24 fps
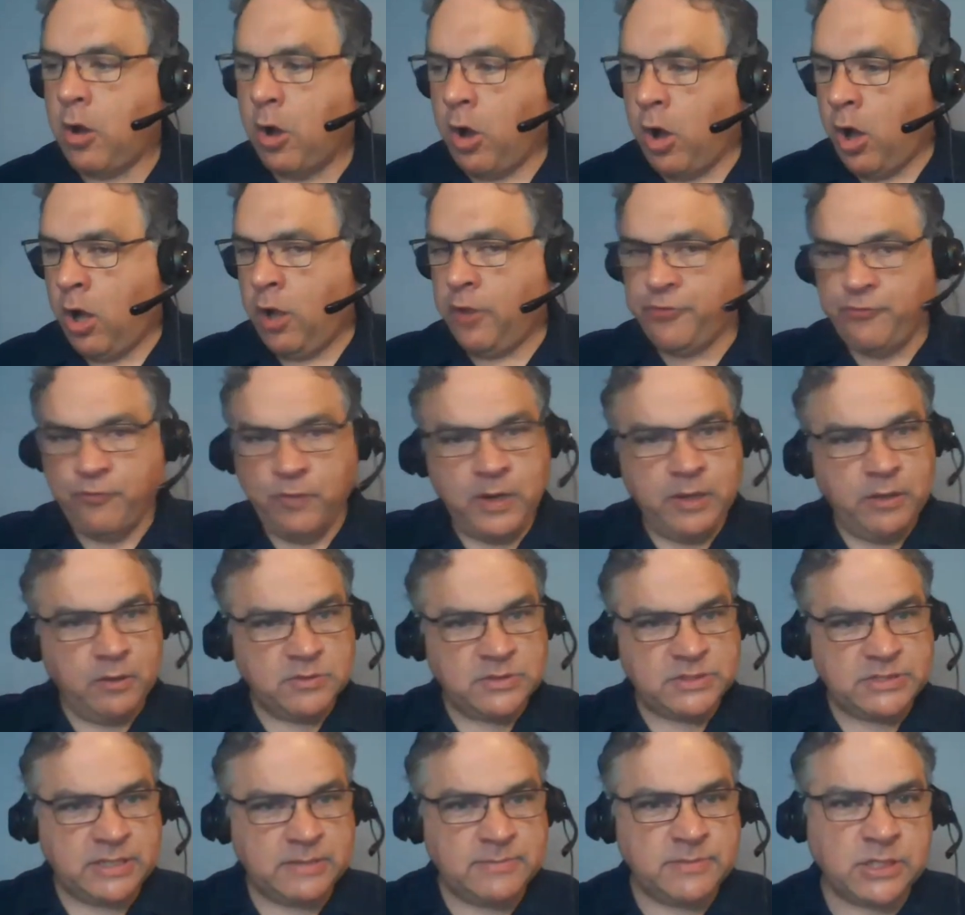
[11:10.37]
All three of
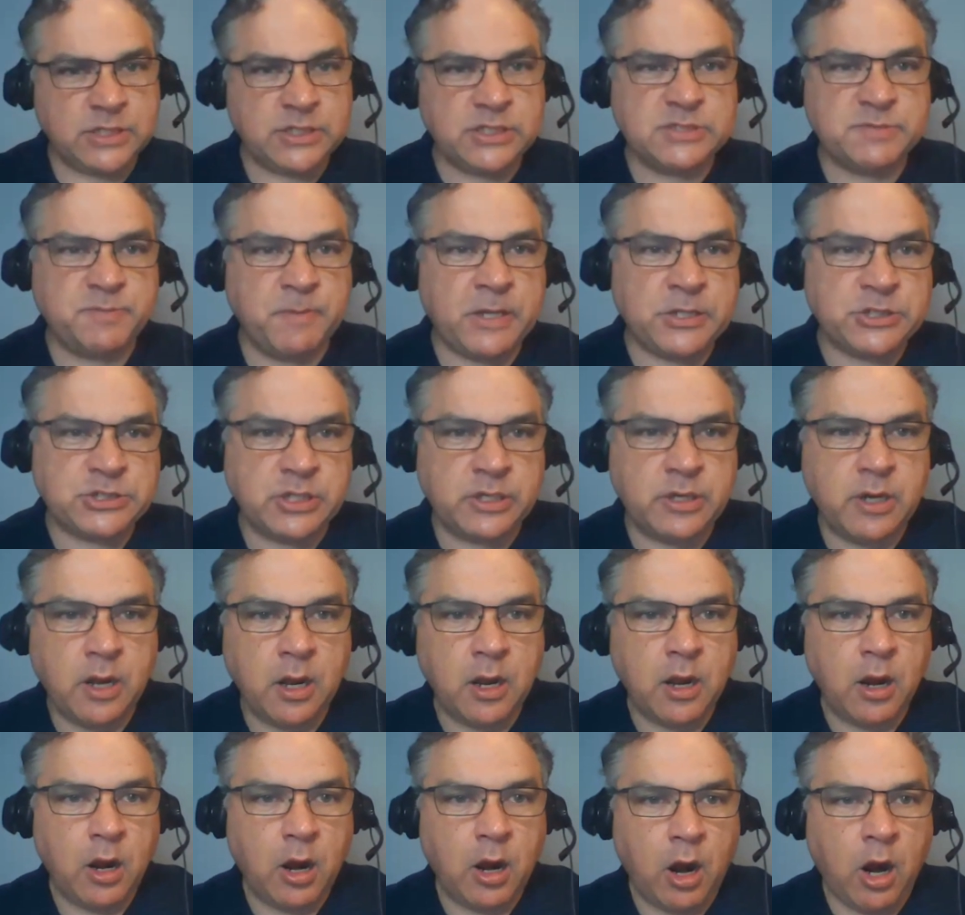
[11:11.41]
those teams I just mentioned
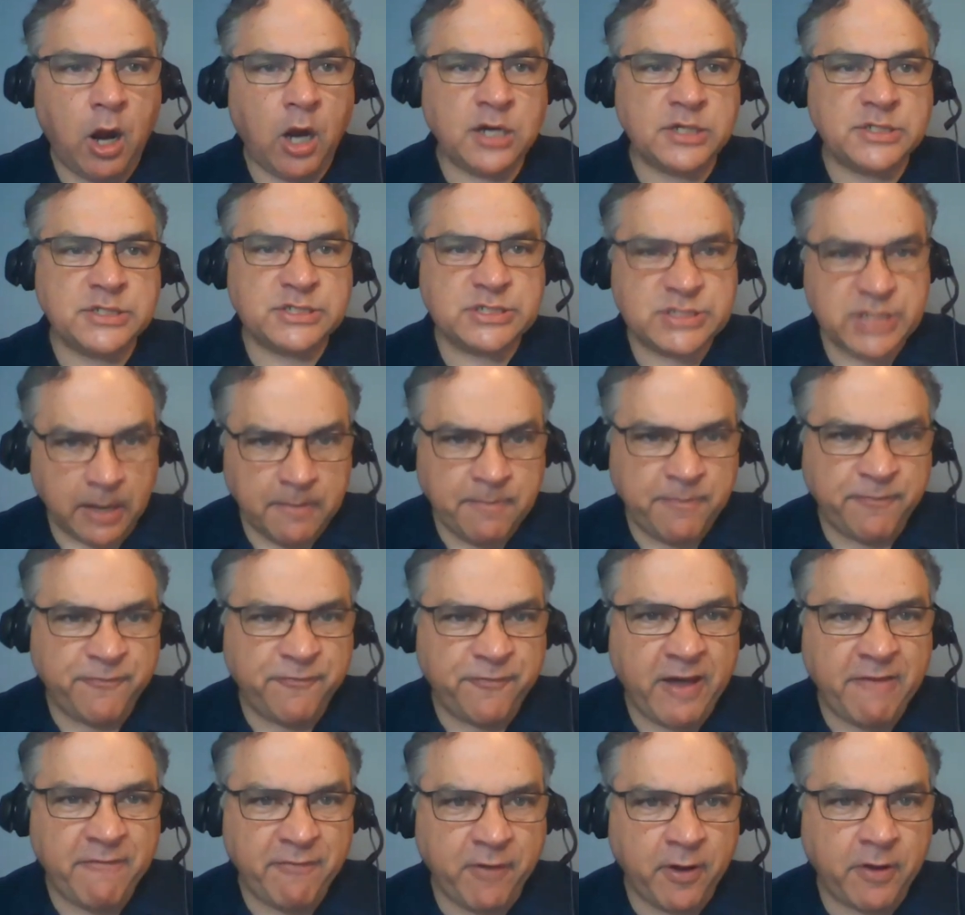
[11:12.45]
are sub
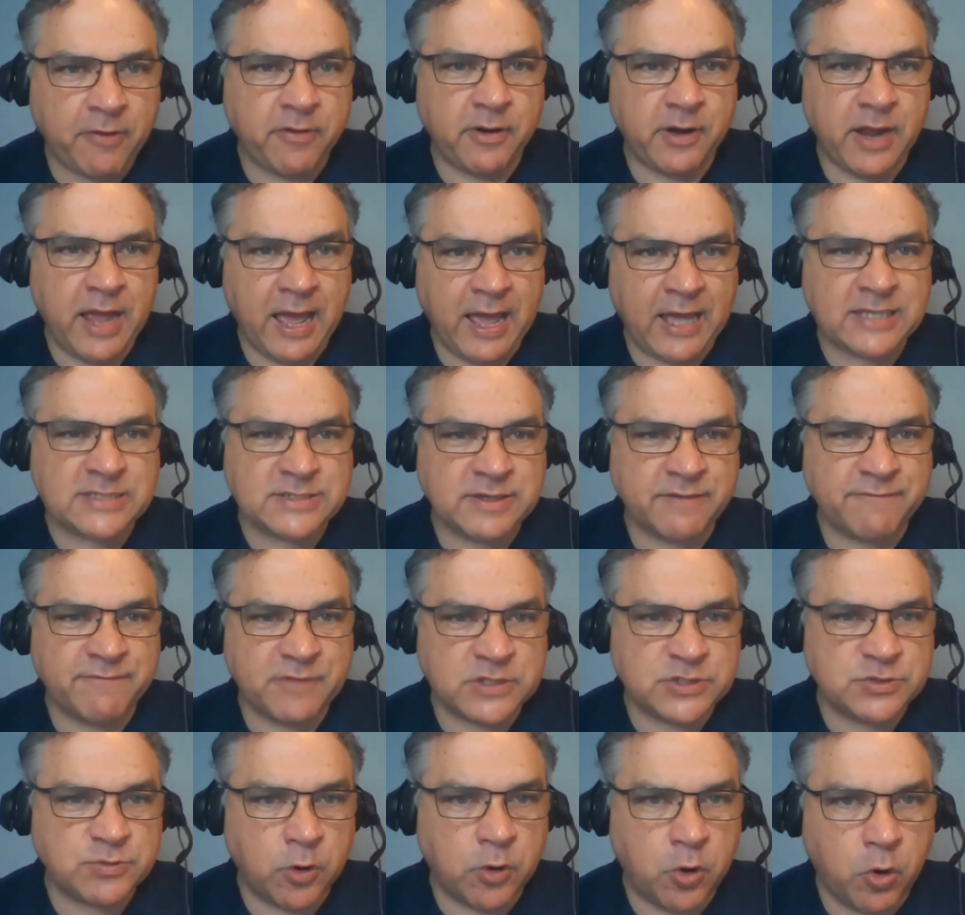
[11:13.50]
500 as of
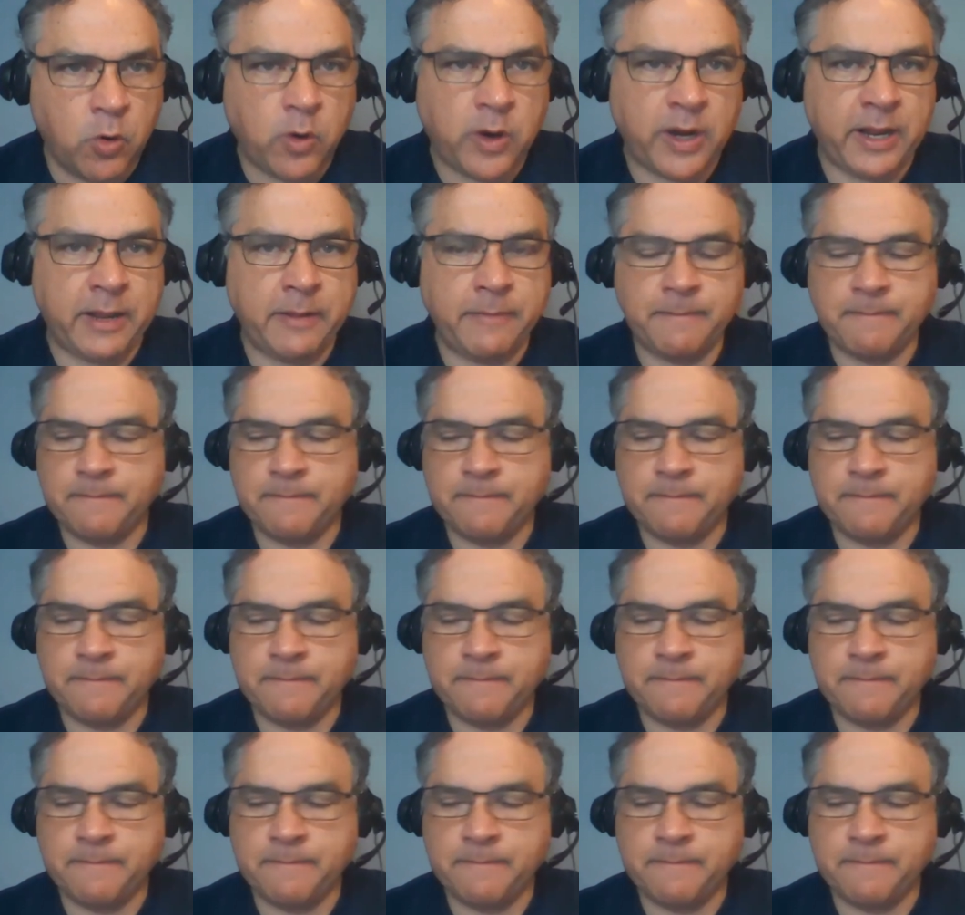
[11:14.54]
this recording.